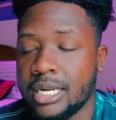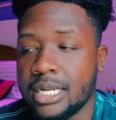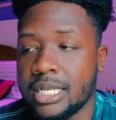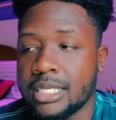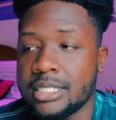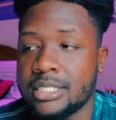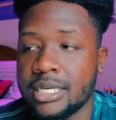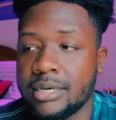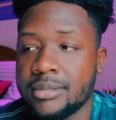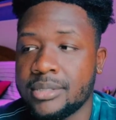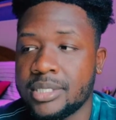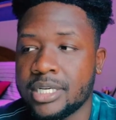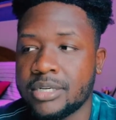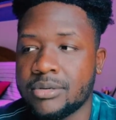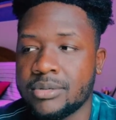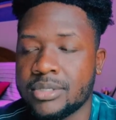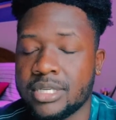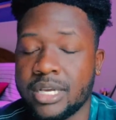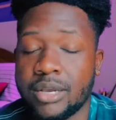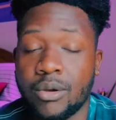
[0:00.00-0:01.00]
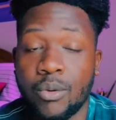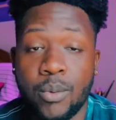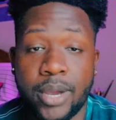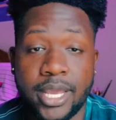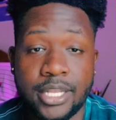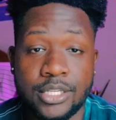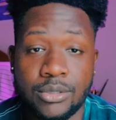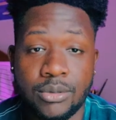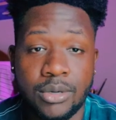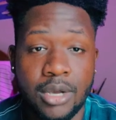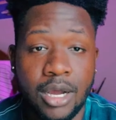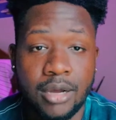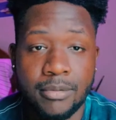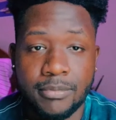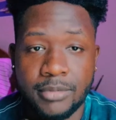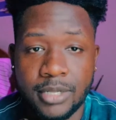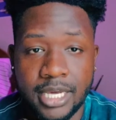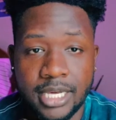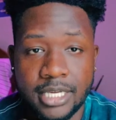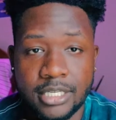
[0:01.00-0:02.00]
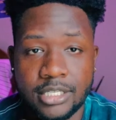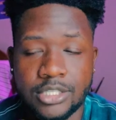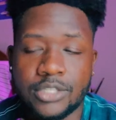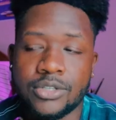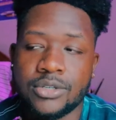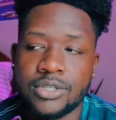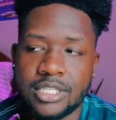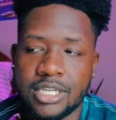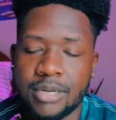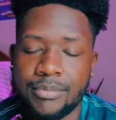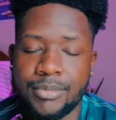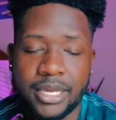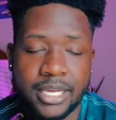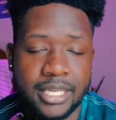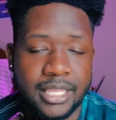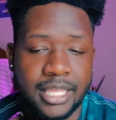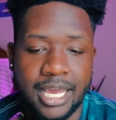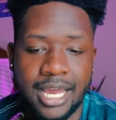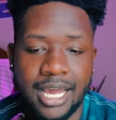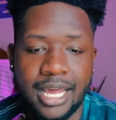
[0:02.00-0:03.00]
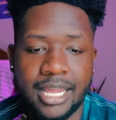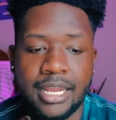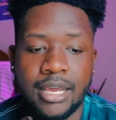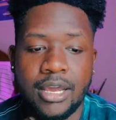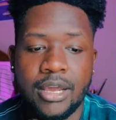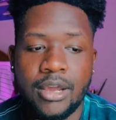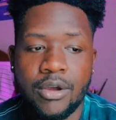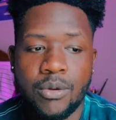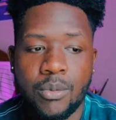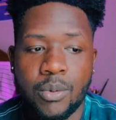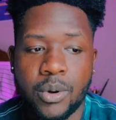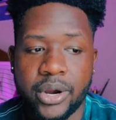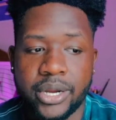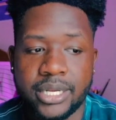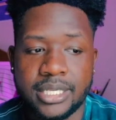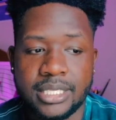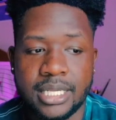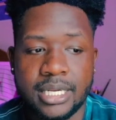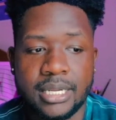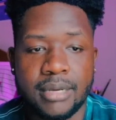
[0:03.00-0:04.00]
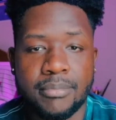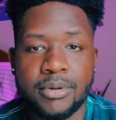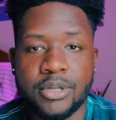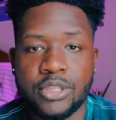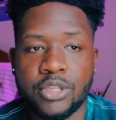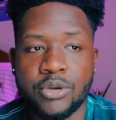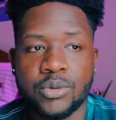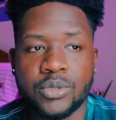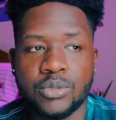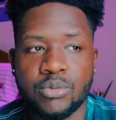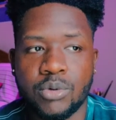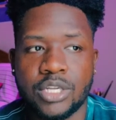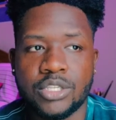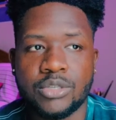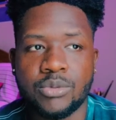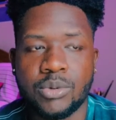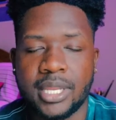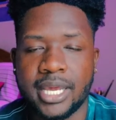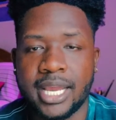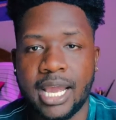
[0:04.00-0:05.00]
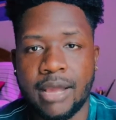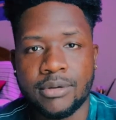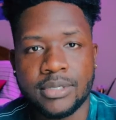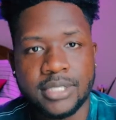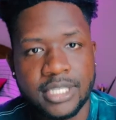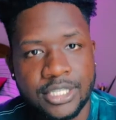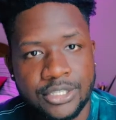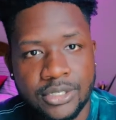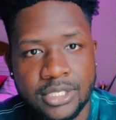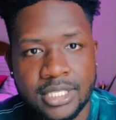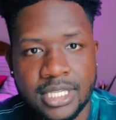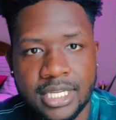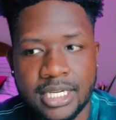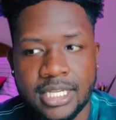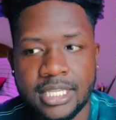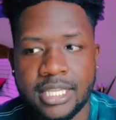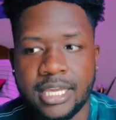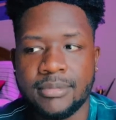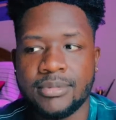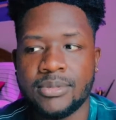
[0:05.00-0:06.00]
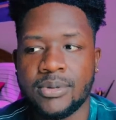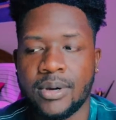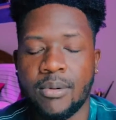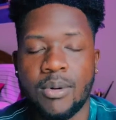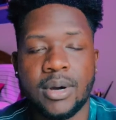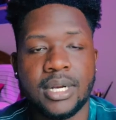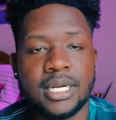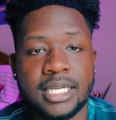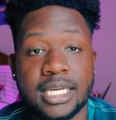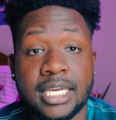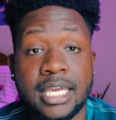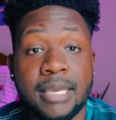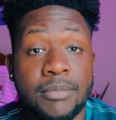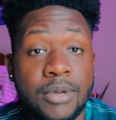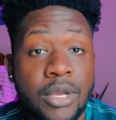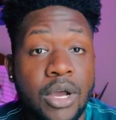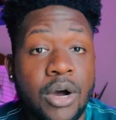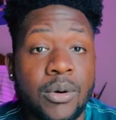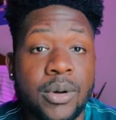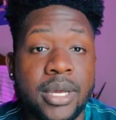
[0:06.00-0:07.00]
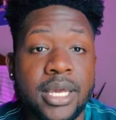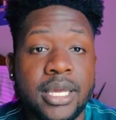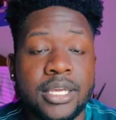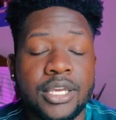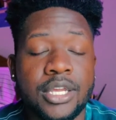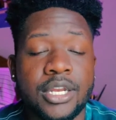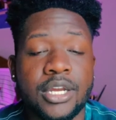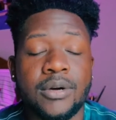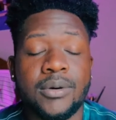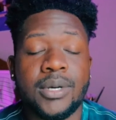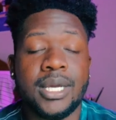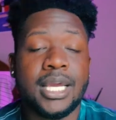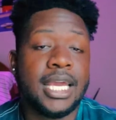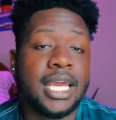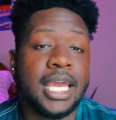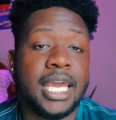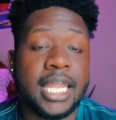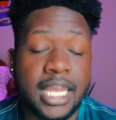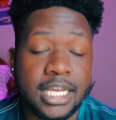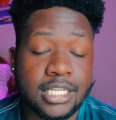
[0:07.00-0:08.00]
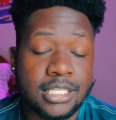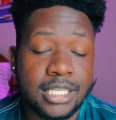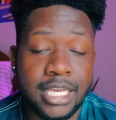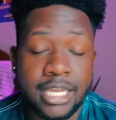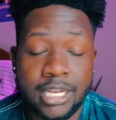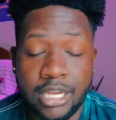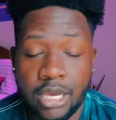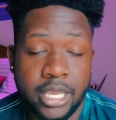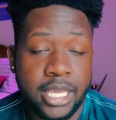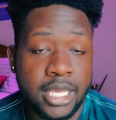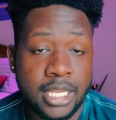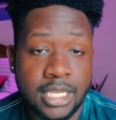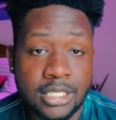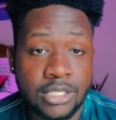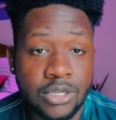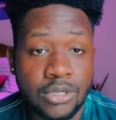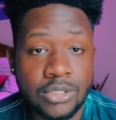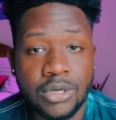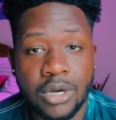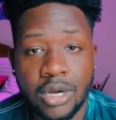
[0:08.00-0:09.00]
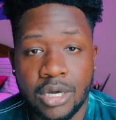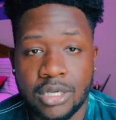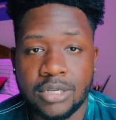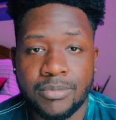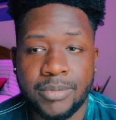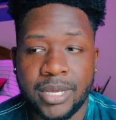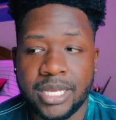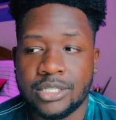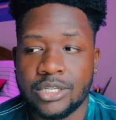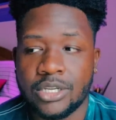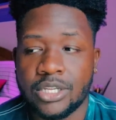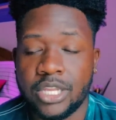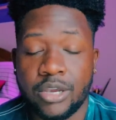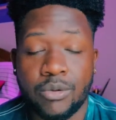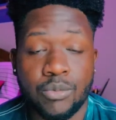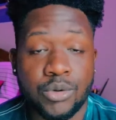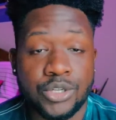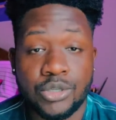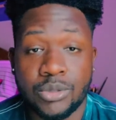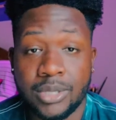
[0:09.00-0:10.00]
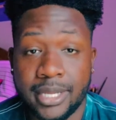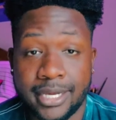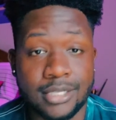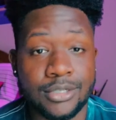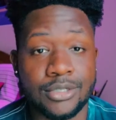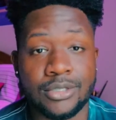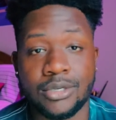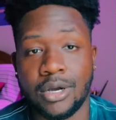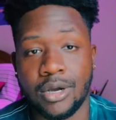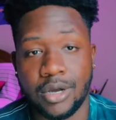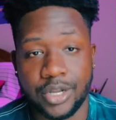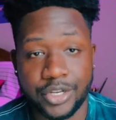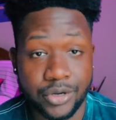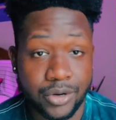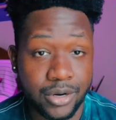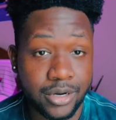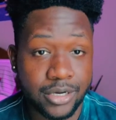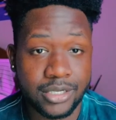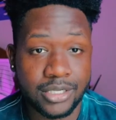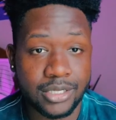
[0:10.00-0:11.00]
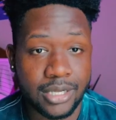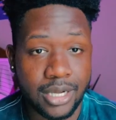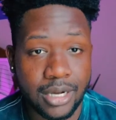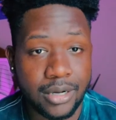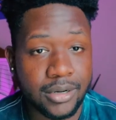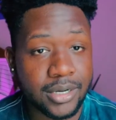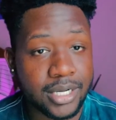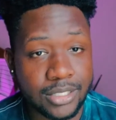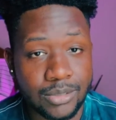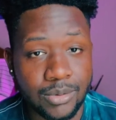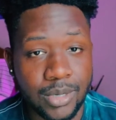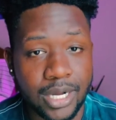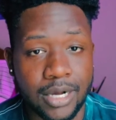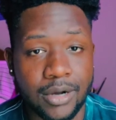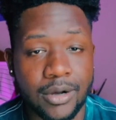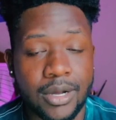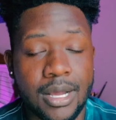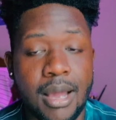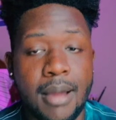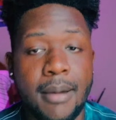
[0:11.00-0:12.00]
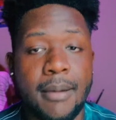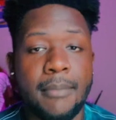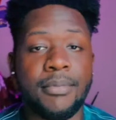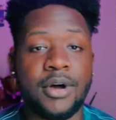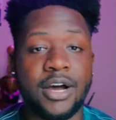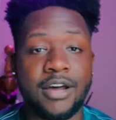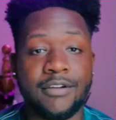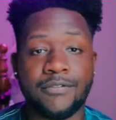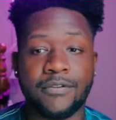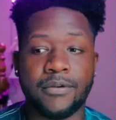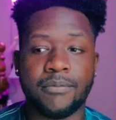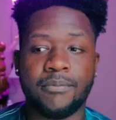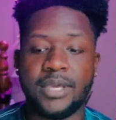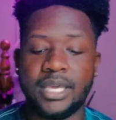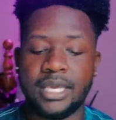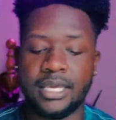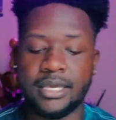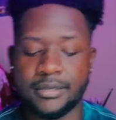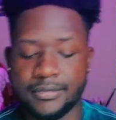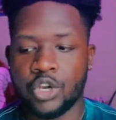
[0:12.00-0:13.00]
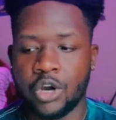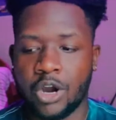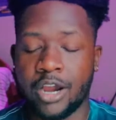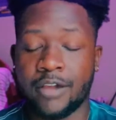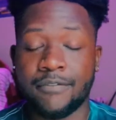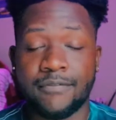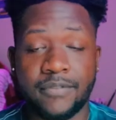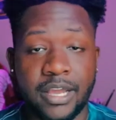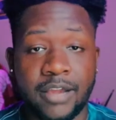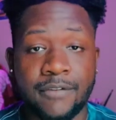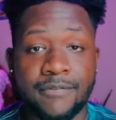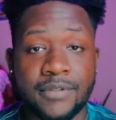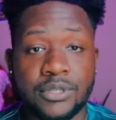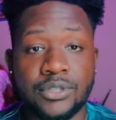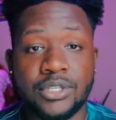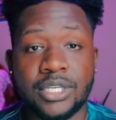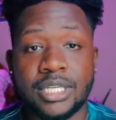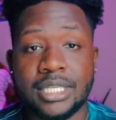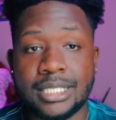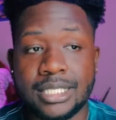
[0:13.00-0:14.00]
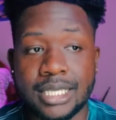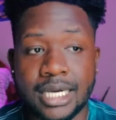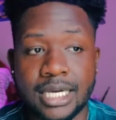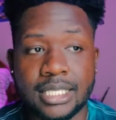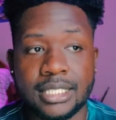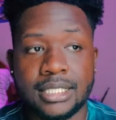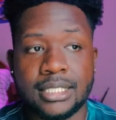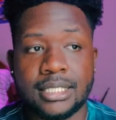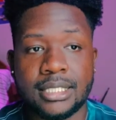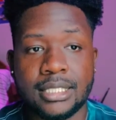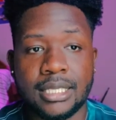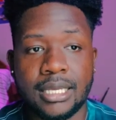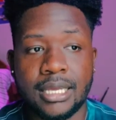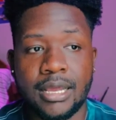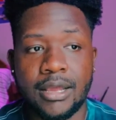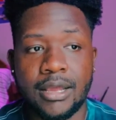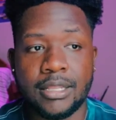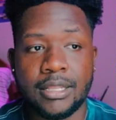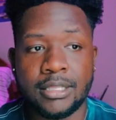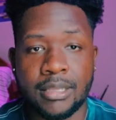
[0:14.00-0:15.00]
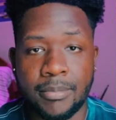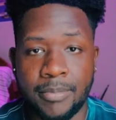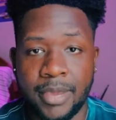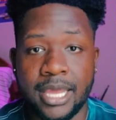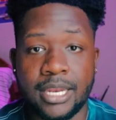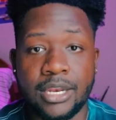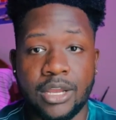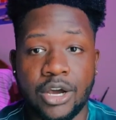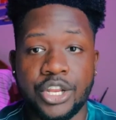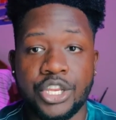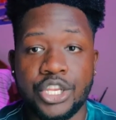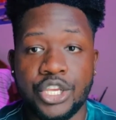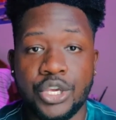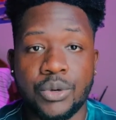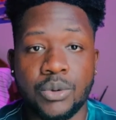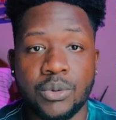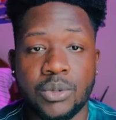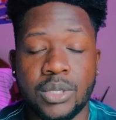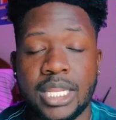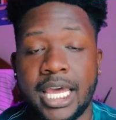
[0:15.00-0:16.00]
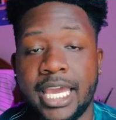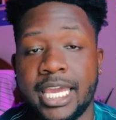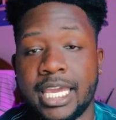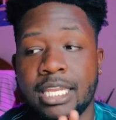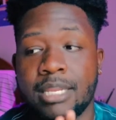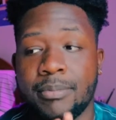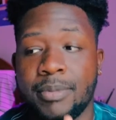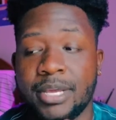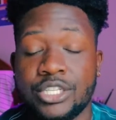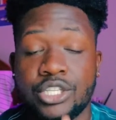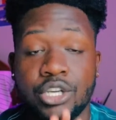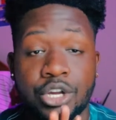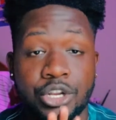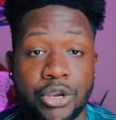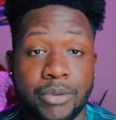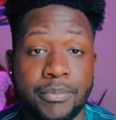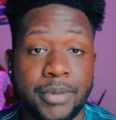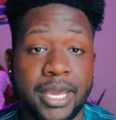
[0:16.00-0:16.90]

the subject was like way too complex. There's some like that where I did it, but there was ones where like I was interested in them, so I wanted to keep going, you know? And that's, and this also all depends on like what you like to draw and your art style as well. But for me, your art evolution does depend on you. Like, it depends on your